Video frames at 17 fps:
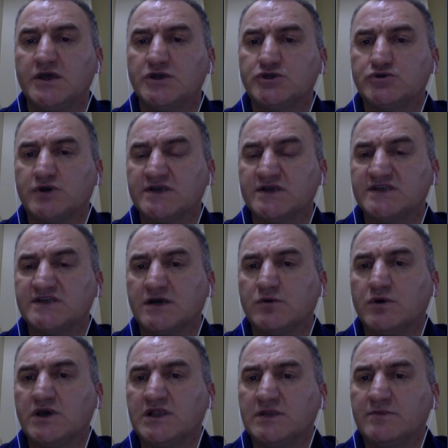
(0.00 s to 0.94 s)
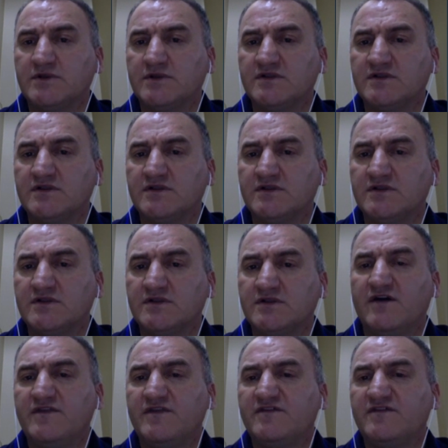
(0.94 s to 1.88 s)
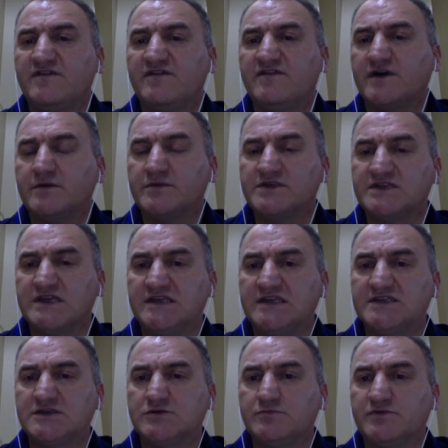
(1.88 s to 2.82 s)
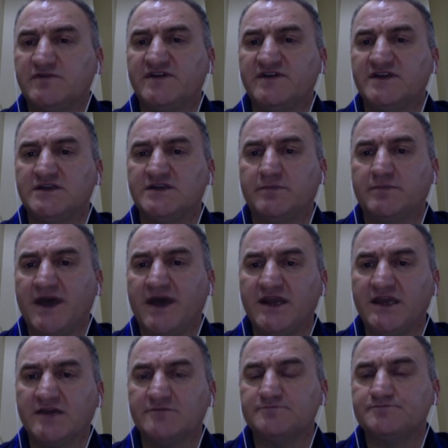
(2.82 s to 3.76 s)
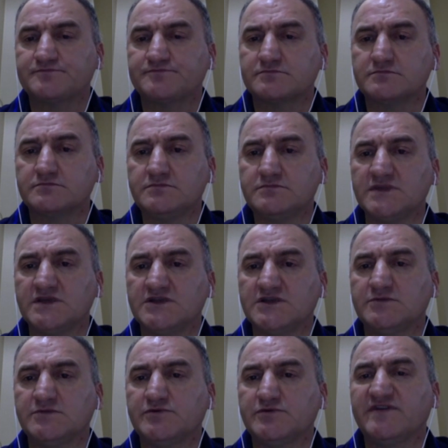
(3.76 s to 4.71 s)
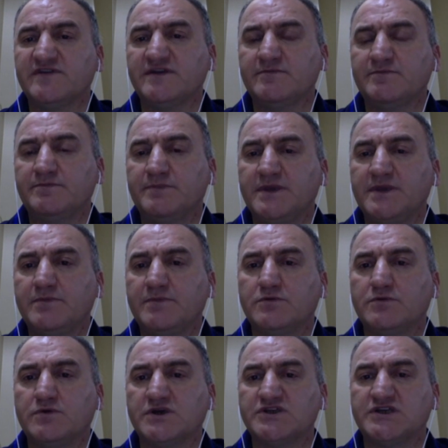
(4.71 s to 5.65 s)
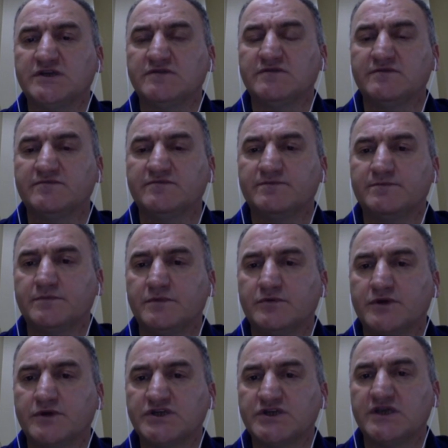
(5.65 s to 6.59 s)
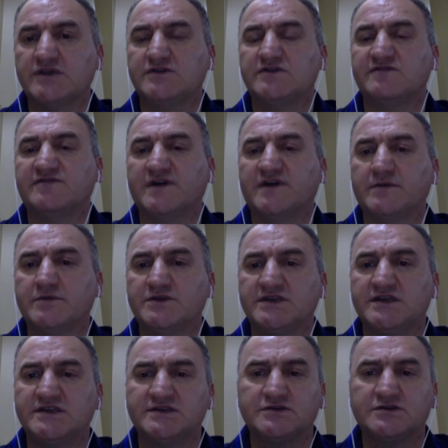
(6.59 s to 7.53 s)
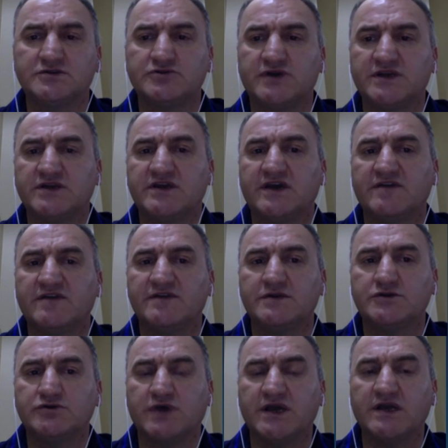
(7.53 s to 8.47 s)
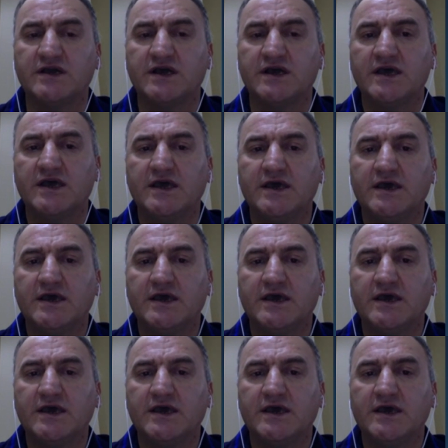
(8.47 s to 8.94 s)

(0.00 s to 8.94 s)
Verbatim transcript: drugs available in the pharmacies to prevent a panic, to prevent people rushing into the pharmacies and trying to get the drug.